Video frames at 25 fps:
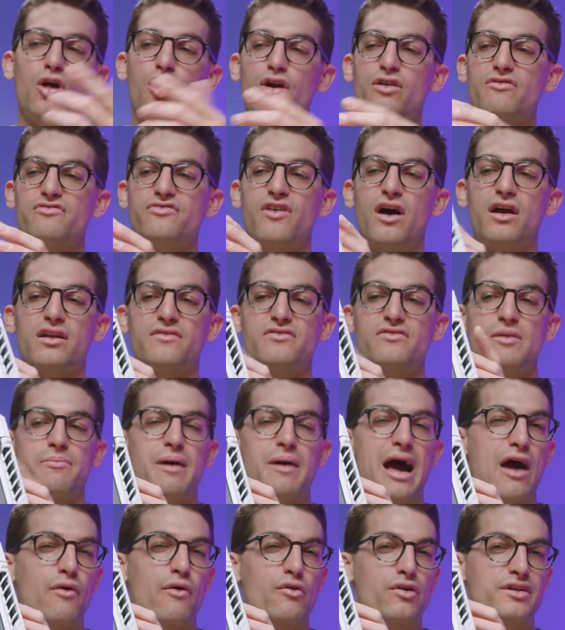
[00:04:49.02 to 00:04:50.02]
aren't fond of the
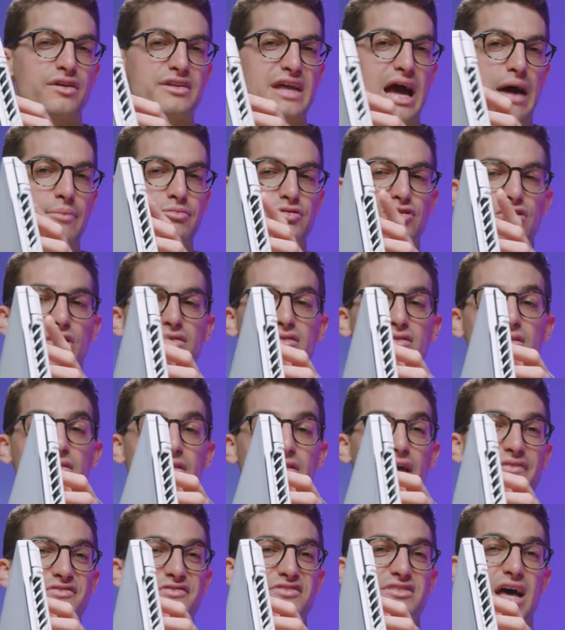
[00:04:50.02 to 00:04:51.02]
power adapter on the
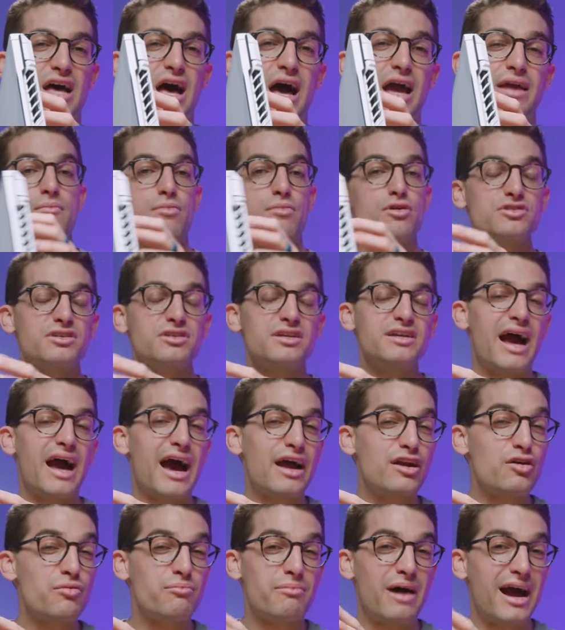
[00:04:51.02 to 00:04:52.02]
left side. Personally,
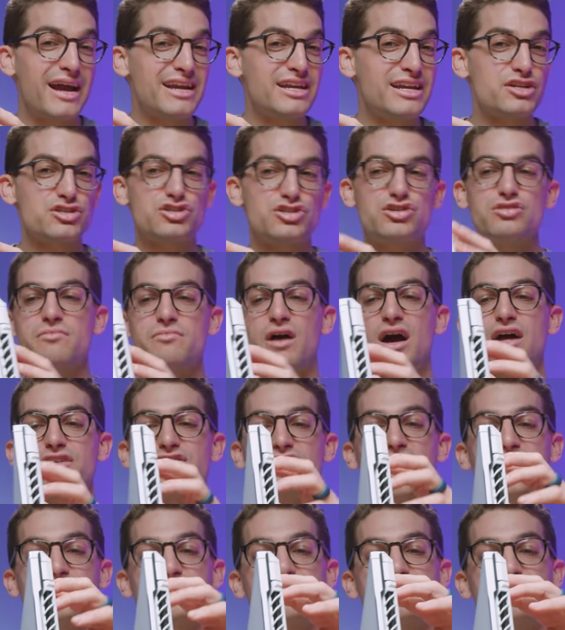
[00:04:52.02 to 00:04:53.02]
I don't mind it too much.
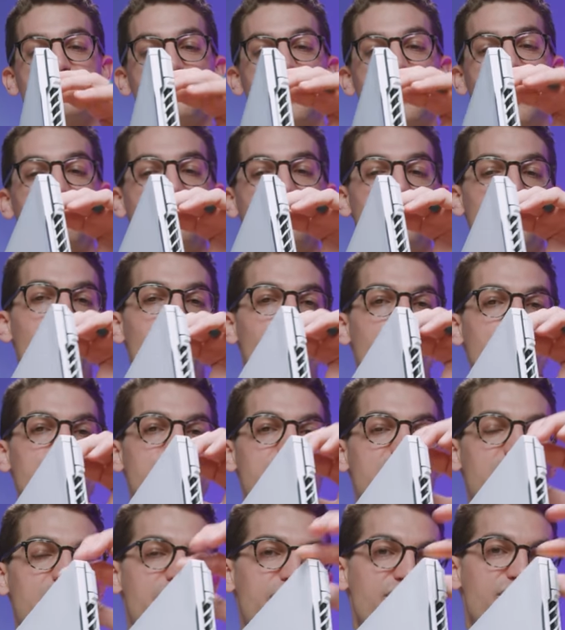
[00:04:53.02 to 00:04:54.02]
I just allow the cord
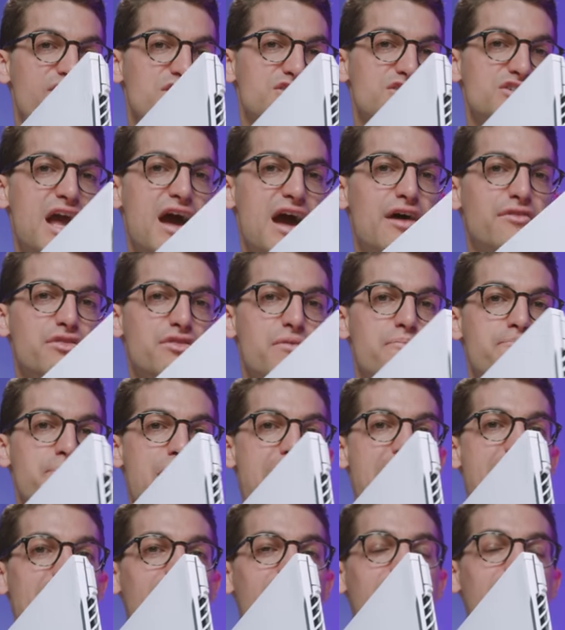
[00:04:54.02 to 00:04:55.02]
to kind of fish out the
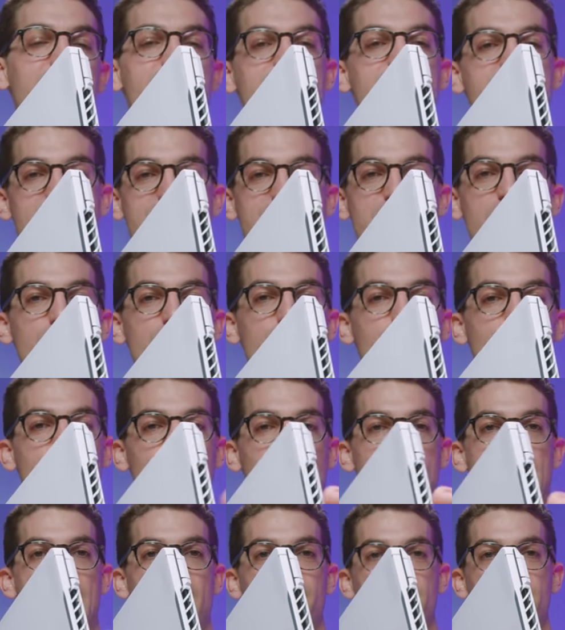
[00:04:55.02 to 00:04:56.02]
back and then go
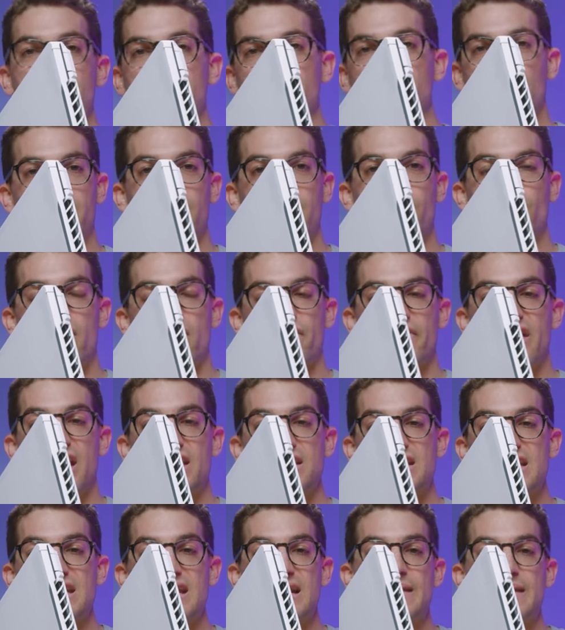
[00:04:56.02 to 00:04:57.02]
around and plug in wherever I
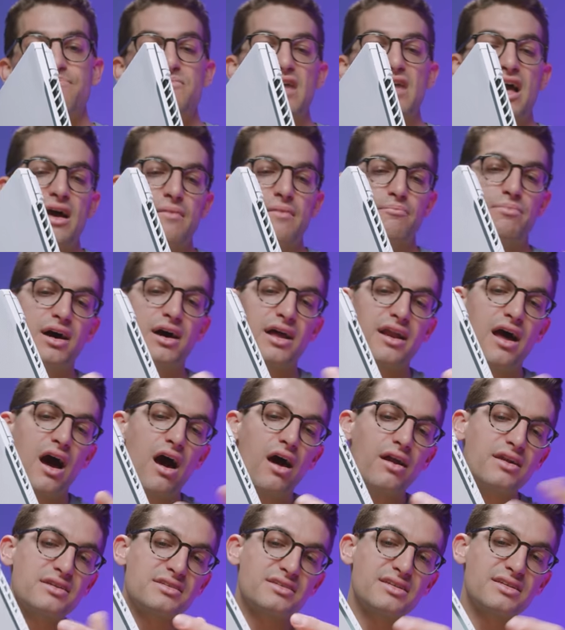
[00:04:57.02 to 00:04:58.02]
need it. But
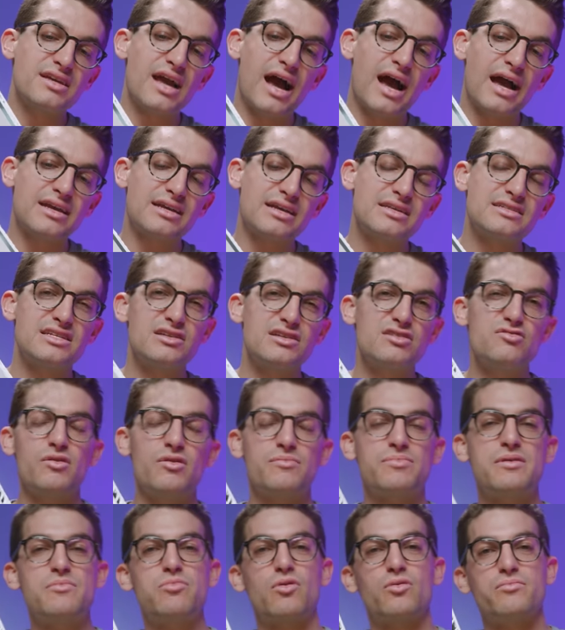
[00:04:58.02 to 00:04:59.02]
honestly, I can see
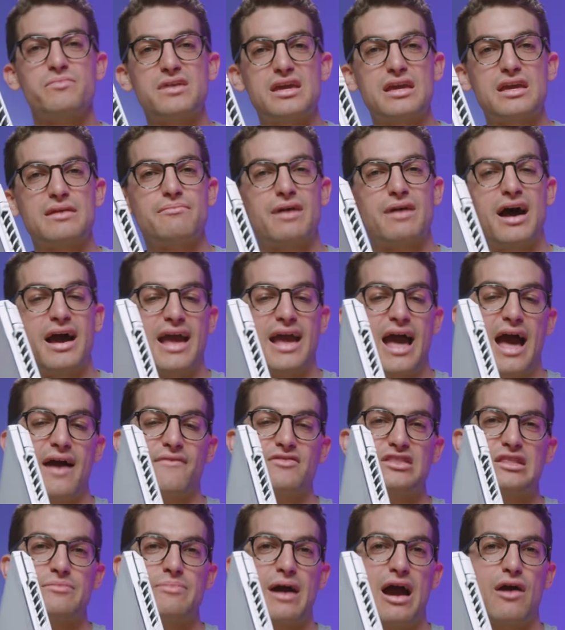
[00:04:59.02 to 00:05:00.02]
what people mean by
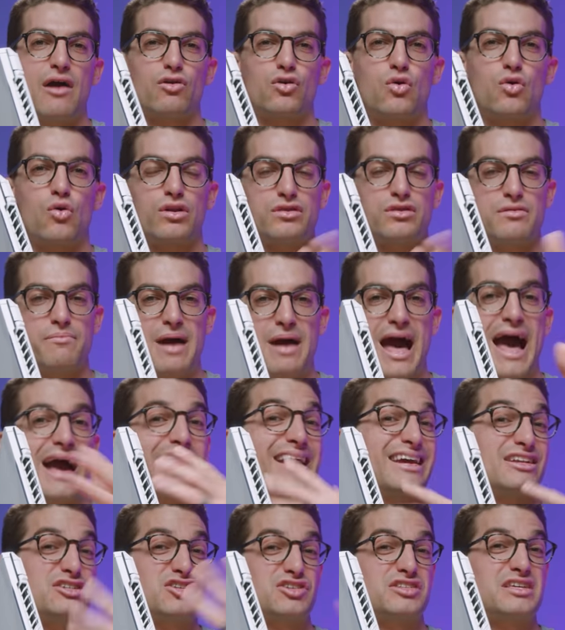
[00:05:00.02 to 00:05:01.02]
having the power cord on the
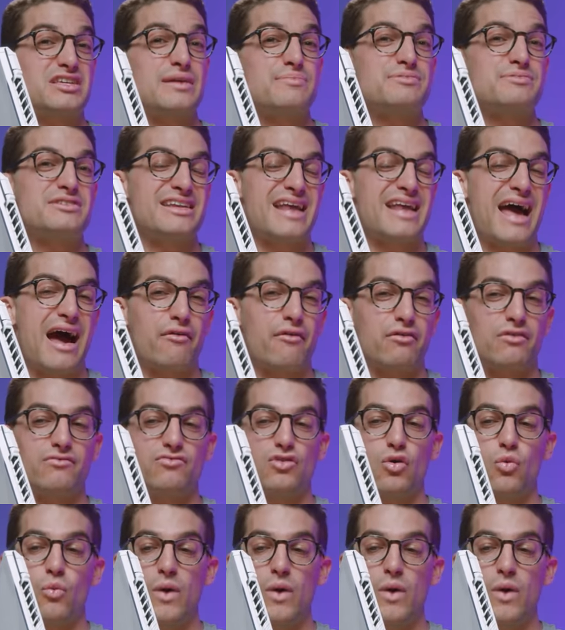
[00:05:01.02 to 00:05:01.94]
back. It just keeps it out of the